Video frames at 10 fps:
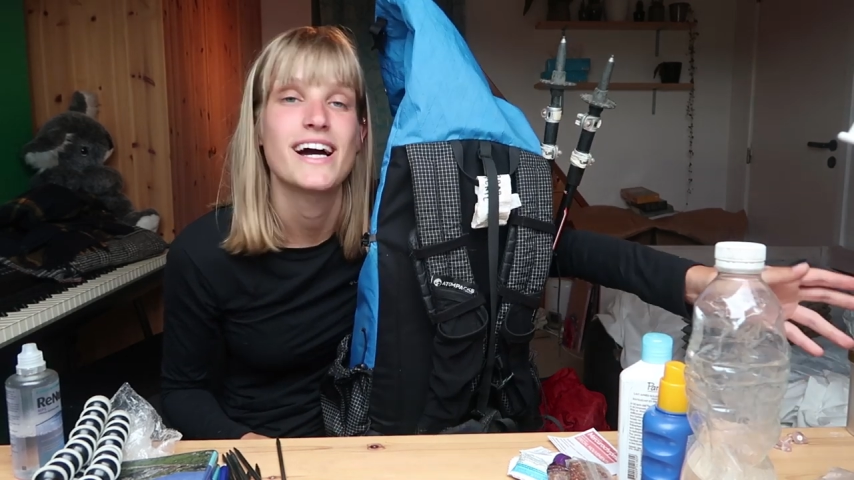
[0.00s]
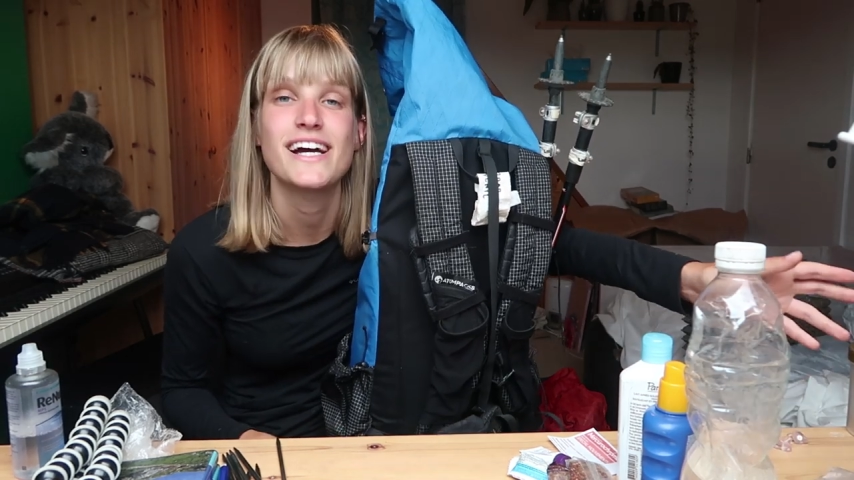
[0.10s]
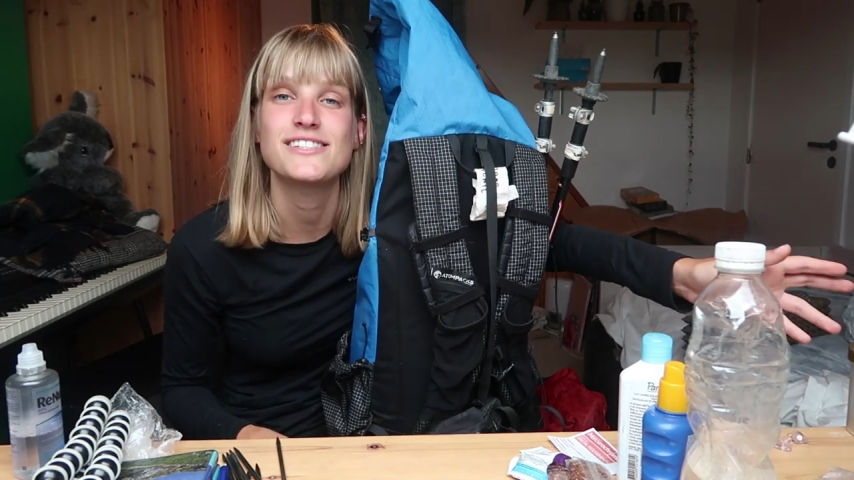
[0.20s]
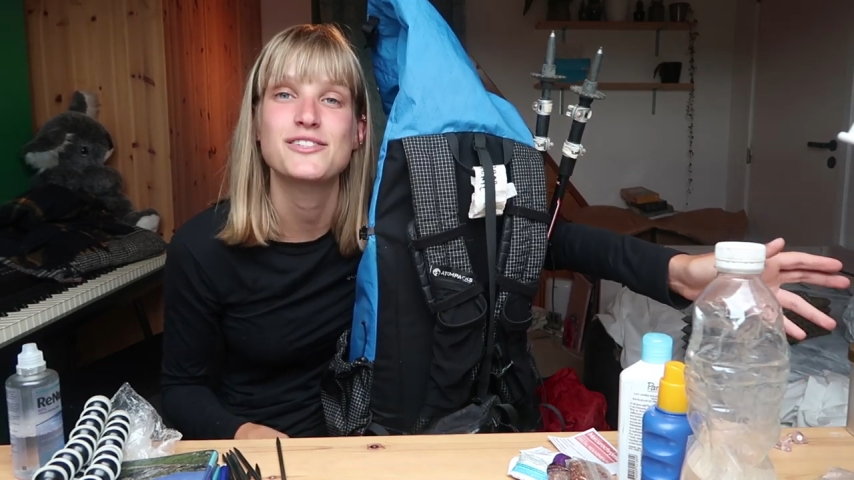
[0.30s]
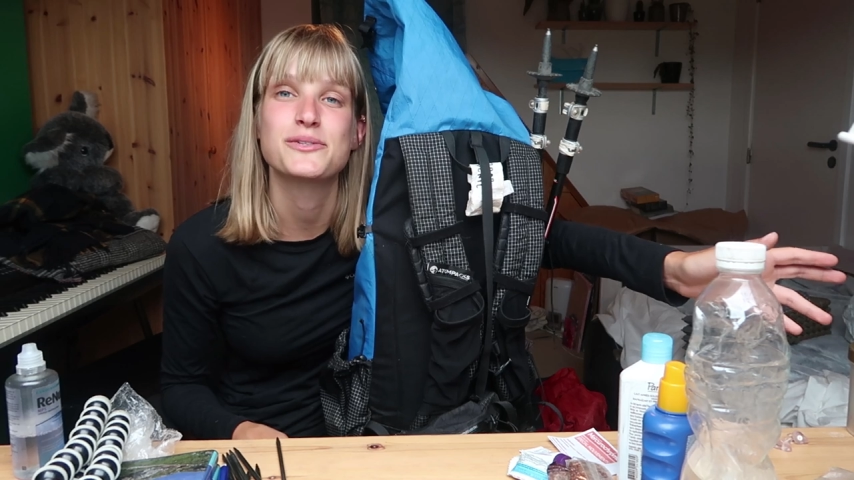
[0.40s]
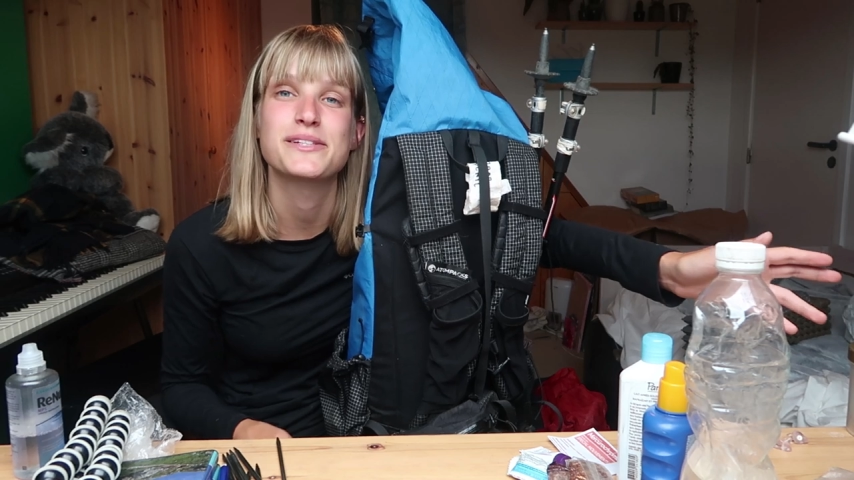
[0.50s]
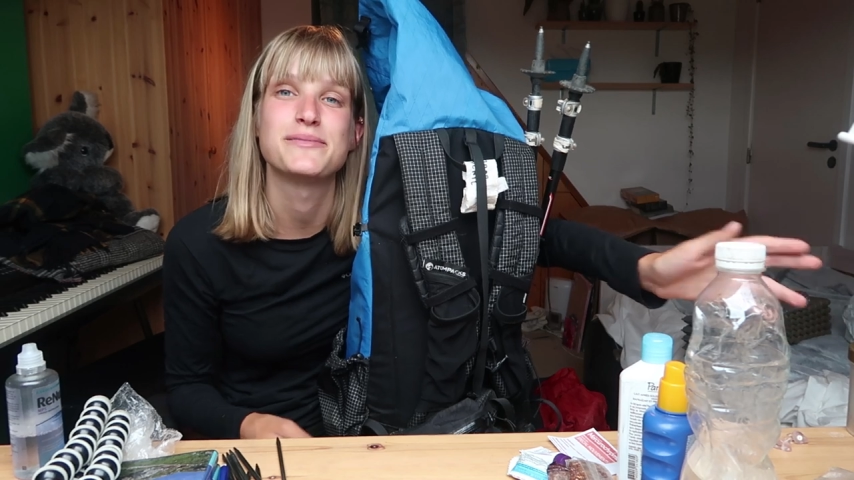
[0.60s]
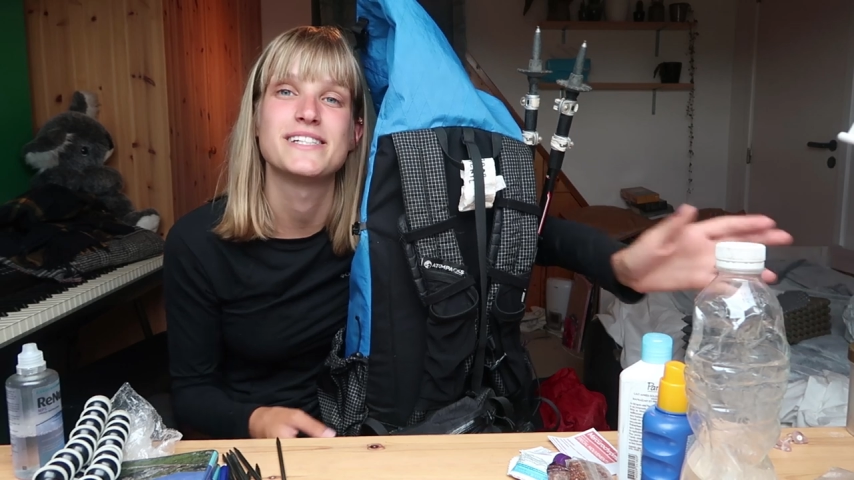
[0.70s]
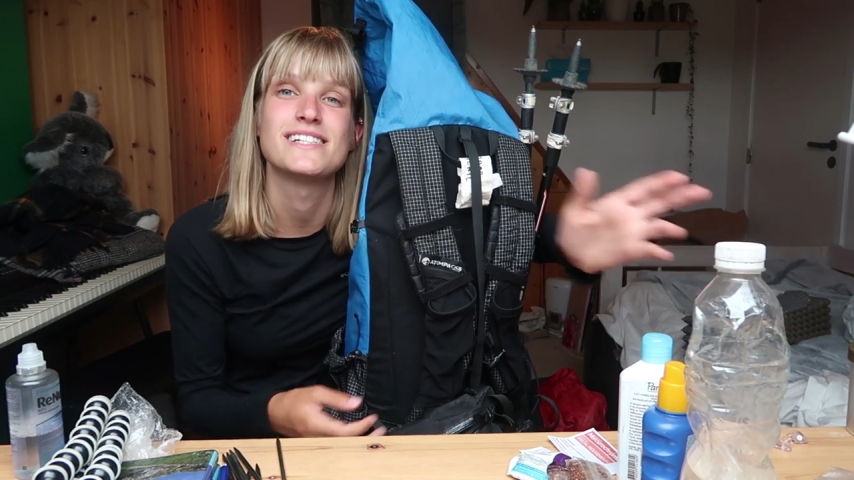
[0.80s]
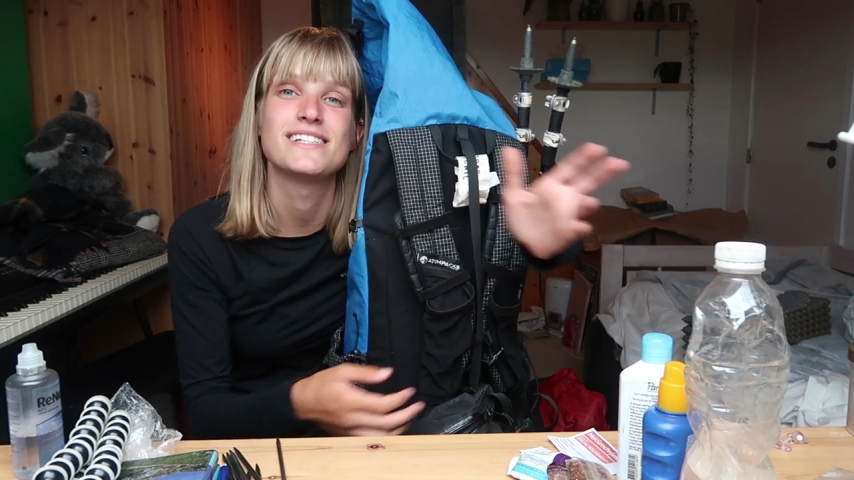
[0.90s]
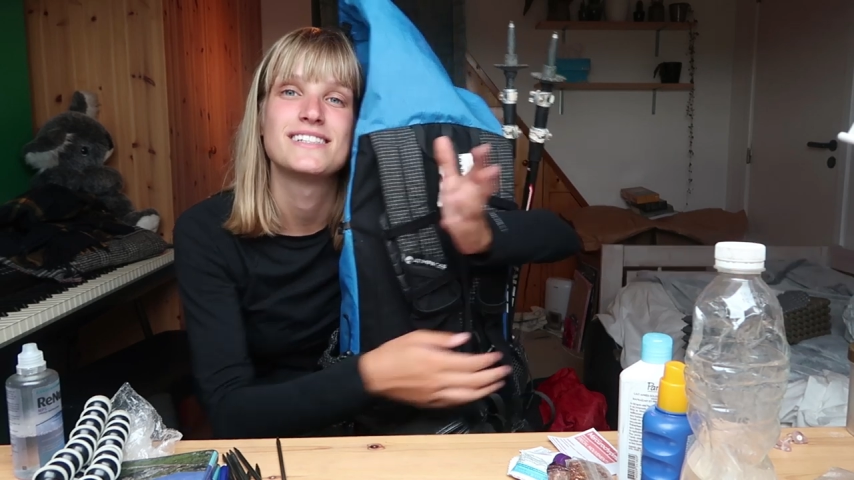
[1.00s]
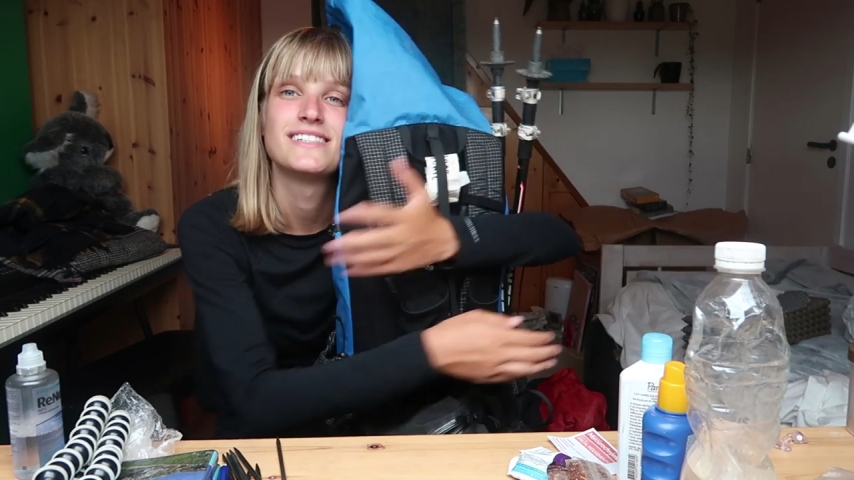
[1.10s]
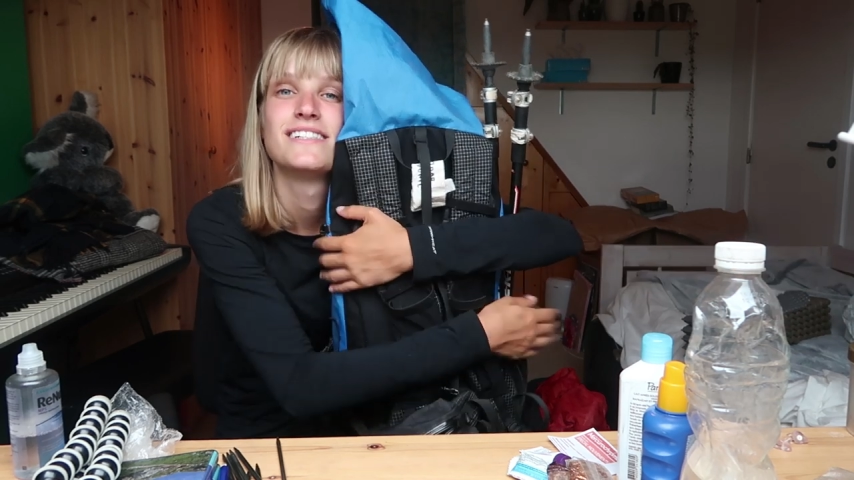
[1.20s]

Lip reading: I took with me